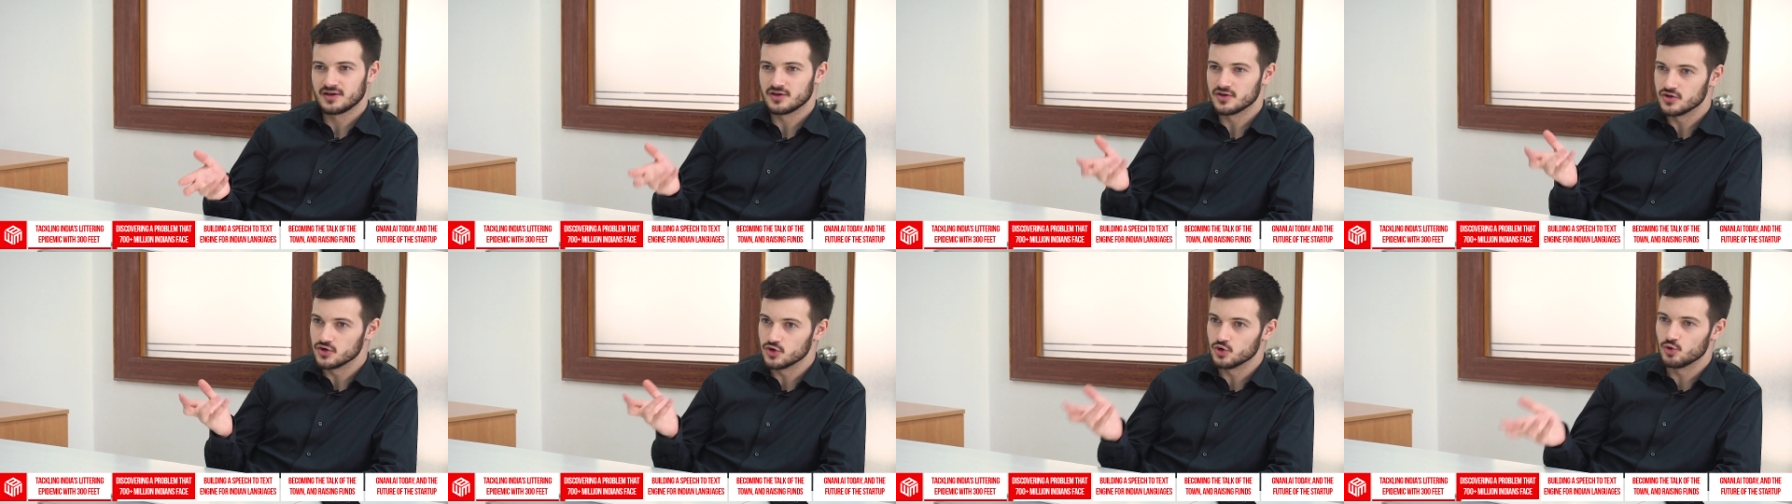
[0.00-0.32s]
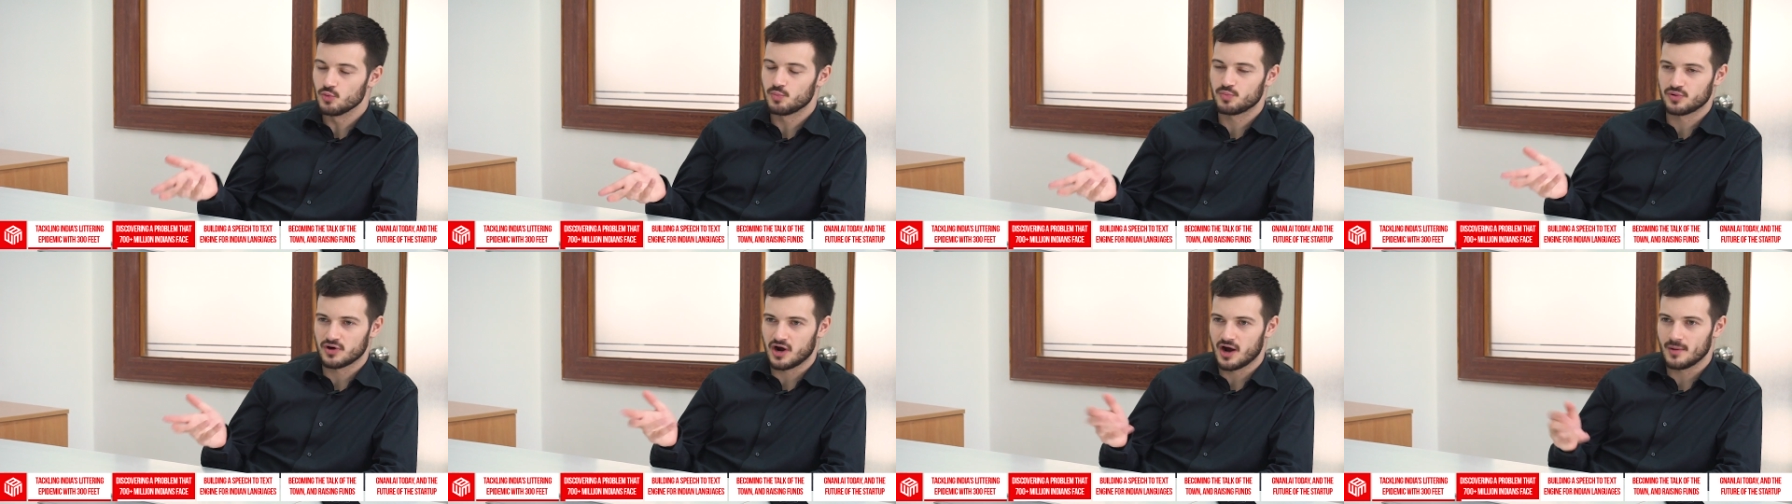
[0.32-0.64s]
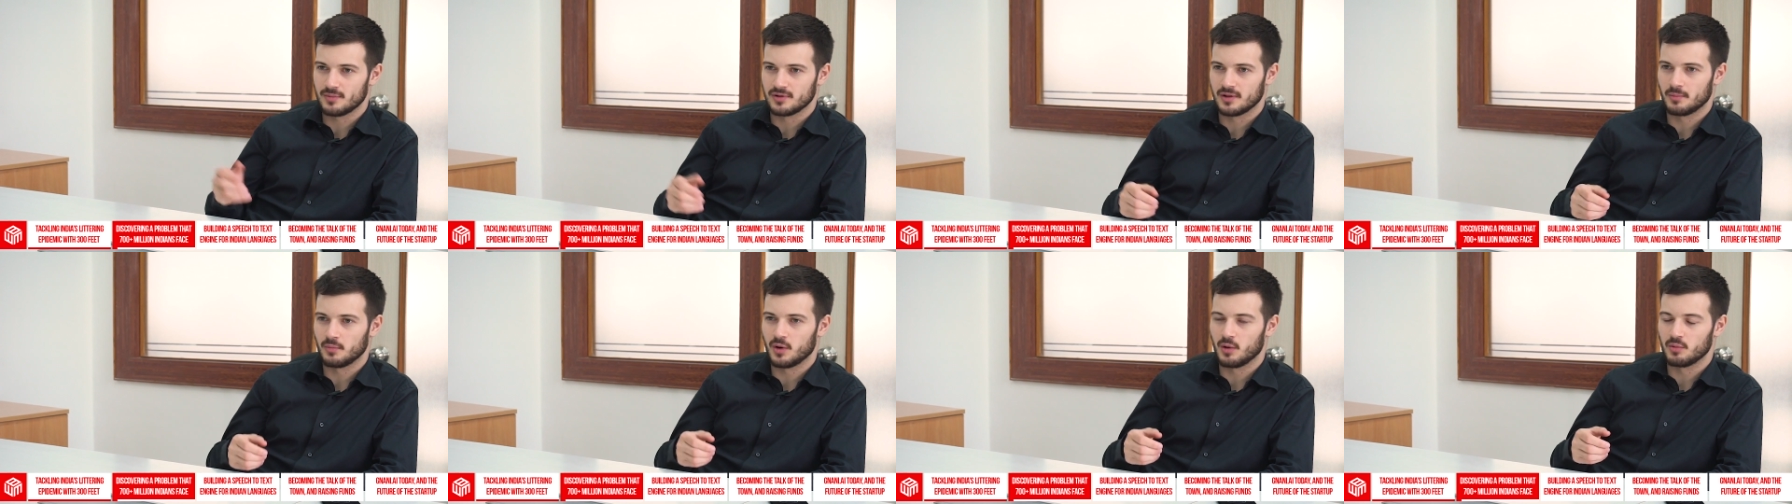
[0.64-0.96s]
new
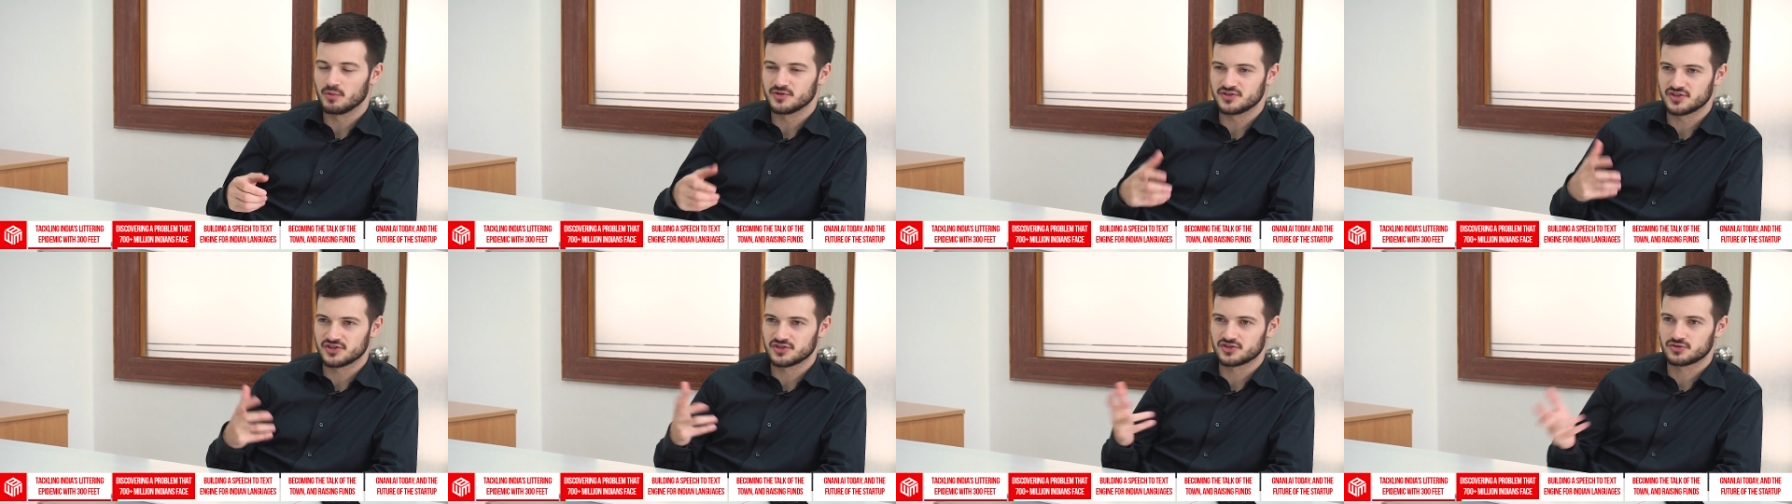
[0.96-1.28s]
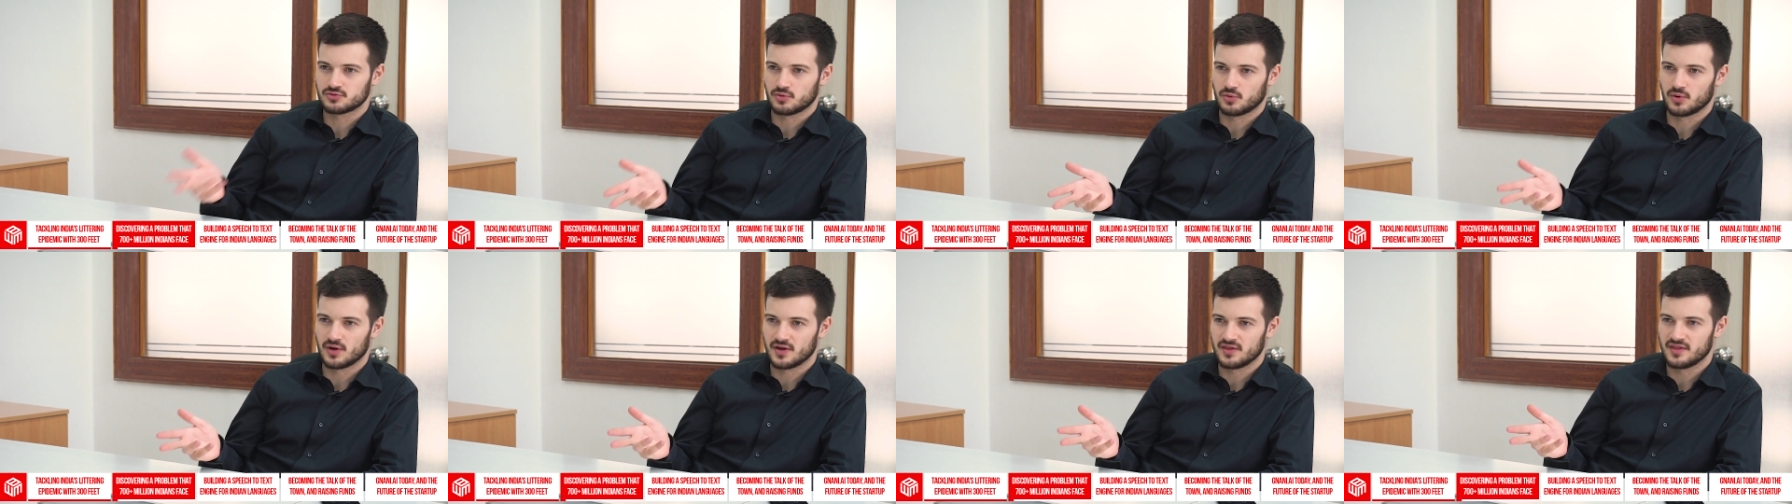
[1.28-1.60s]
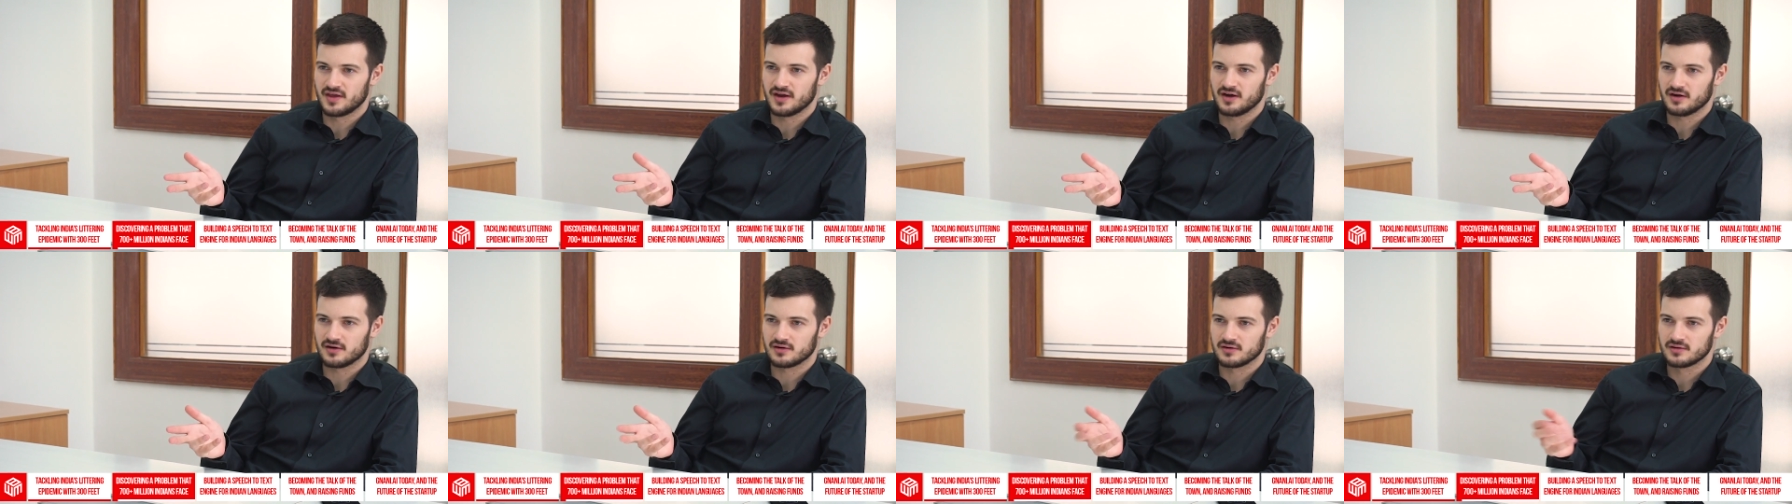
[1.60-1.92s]
problem? What was the story
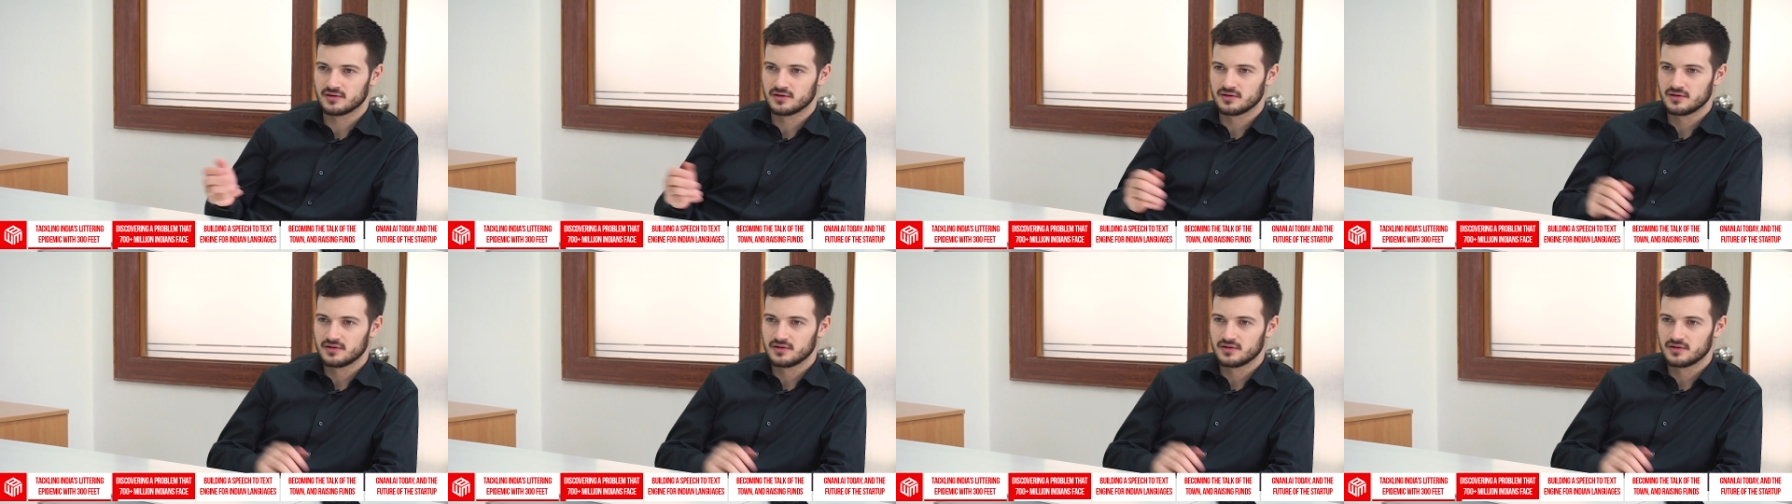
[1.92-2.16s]
there?